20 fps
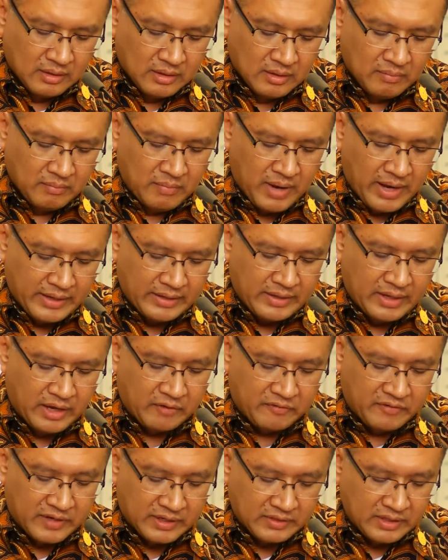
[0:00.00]
By
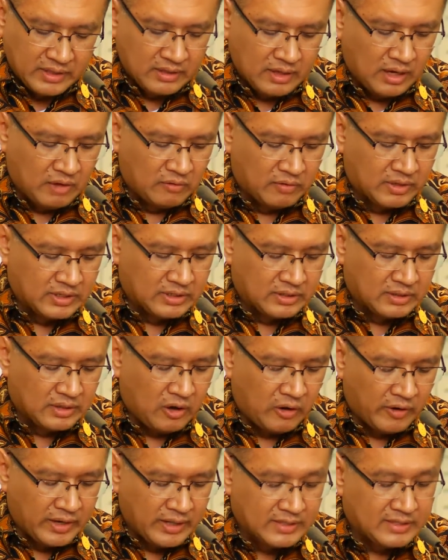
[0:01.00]
diverting our
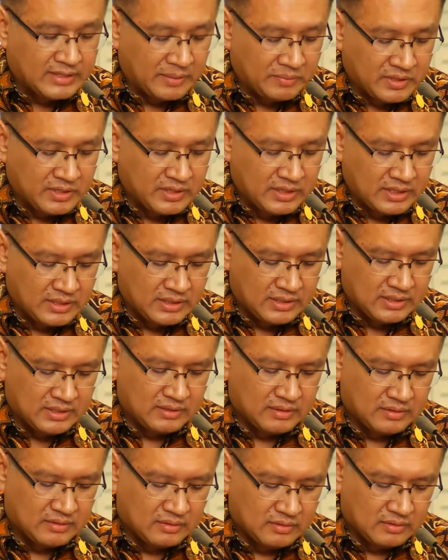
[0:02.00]
oil subsidies,
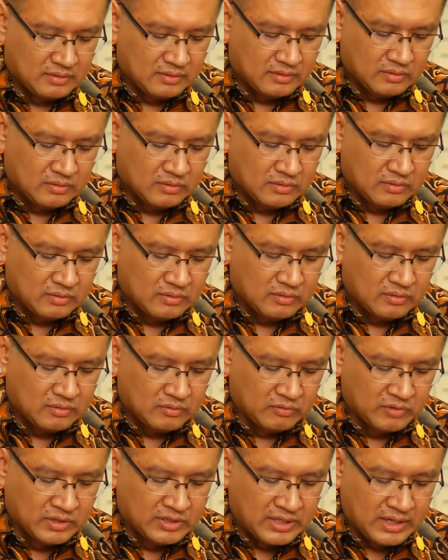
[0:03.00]

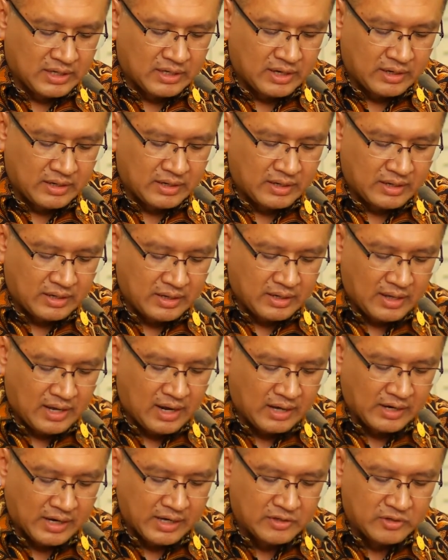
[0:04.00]
which are,
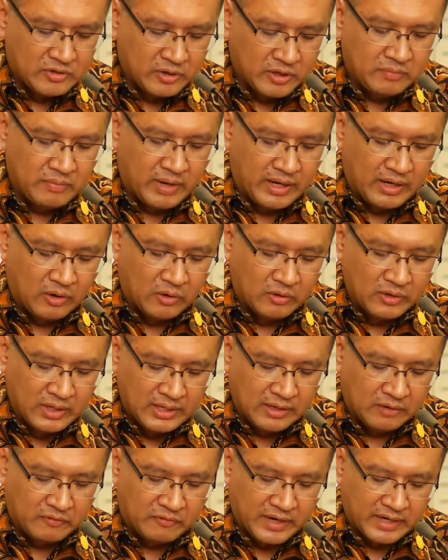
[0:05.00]
are enjoyed by
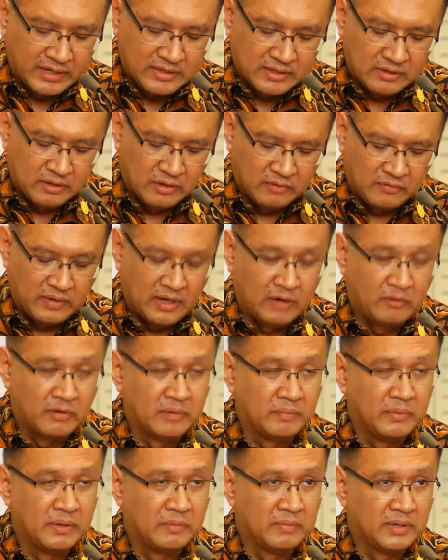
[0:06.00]
only a fraction of our
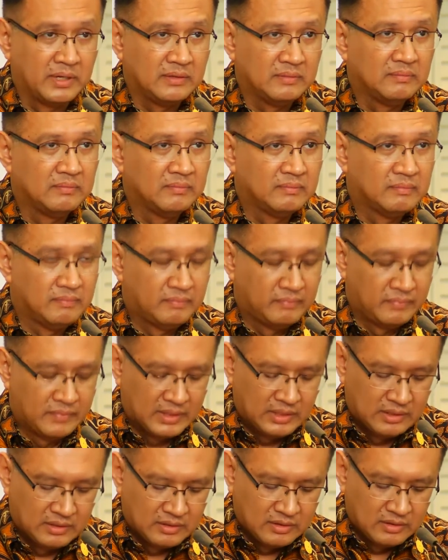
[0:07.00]
people,
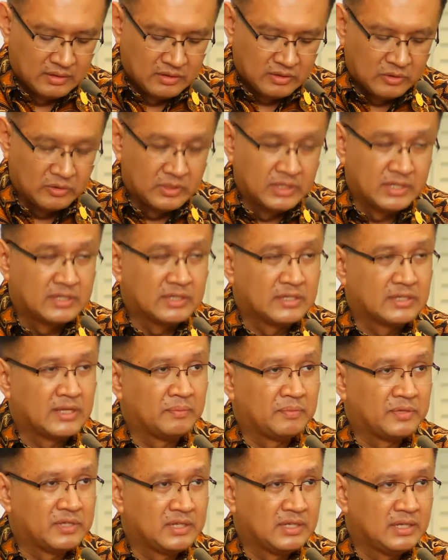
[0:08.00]
so the
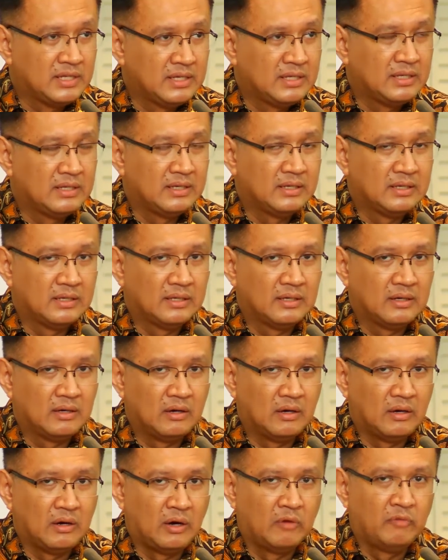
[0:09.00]
subsidy
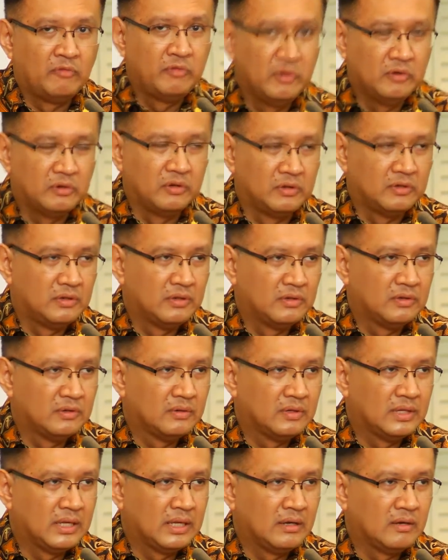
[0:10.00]
of fuel,
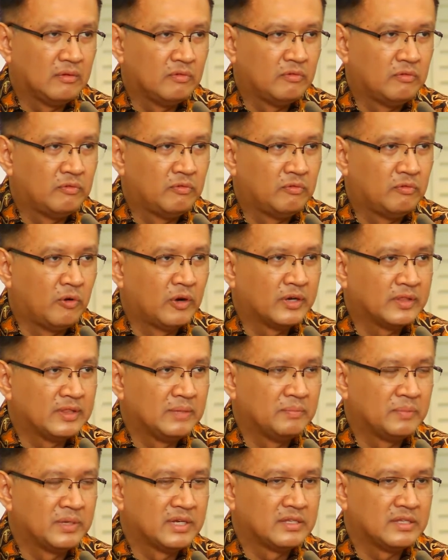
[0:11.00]
yeah,
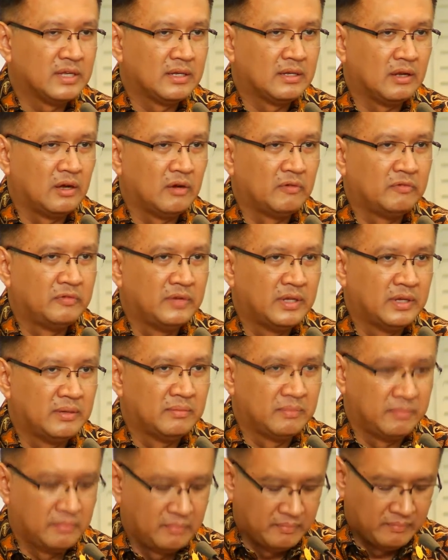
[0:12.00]
40% of
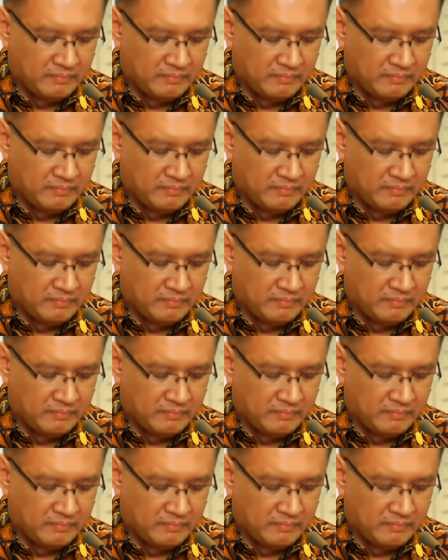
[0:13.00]
them